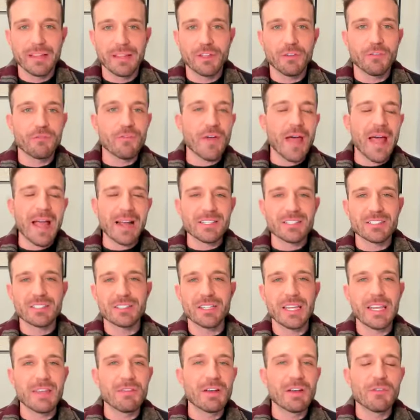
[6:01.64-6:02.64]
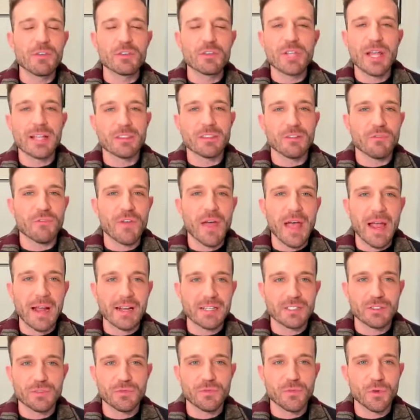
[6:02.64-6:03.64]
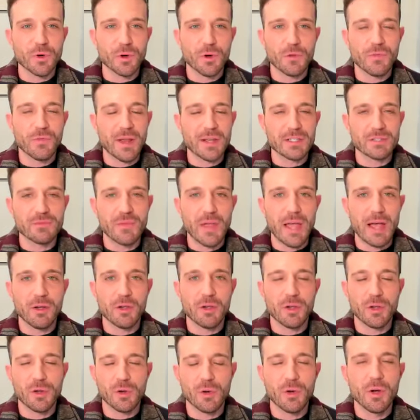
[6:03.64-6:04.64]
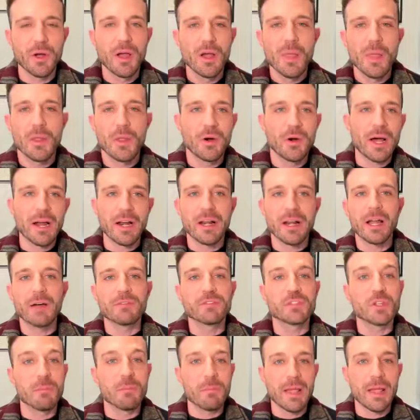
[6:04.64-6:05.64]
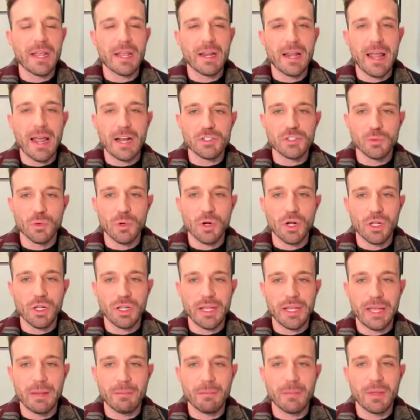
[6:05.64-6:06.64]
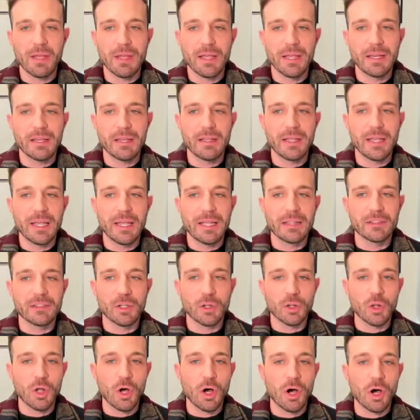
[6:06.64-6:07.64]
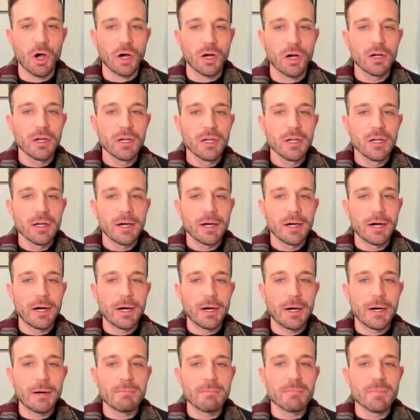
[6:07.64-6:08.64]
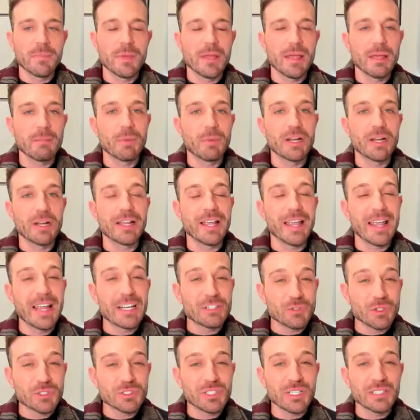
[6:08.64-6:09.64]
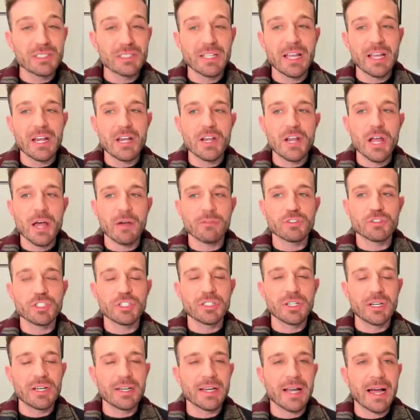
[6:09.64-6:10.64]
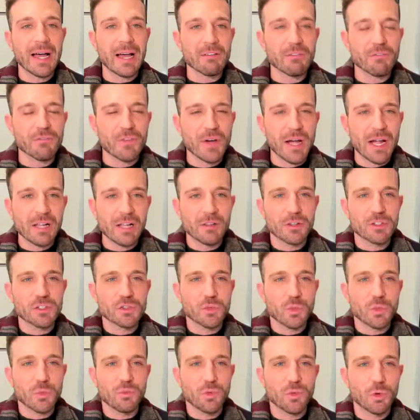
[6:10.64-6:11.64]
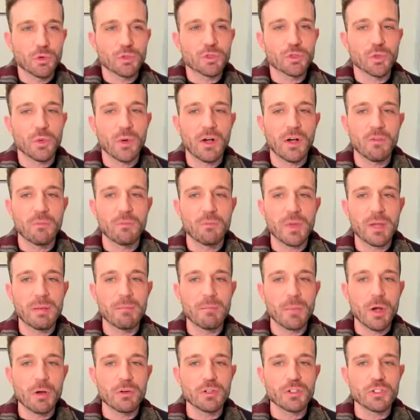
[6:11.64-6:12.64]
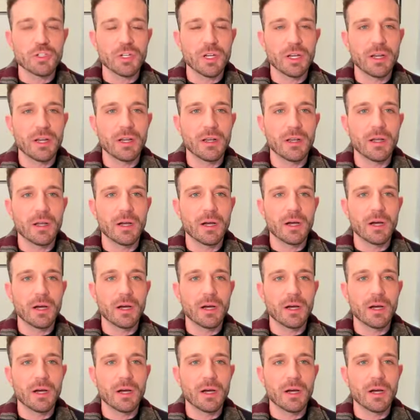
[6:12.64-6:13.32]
Like the facts, even if you take the facts for face value, they're not enough to make an actual claim in the law. But interestingly enough, she did not file a Rule 12B motion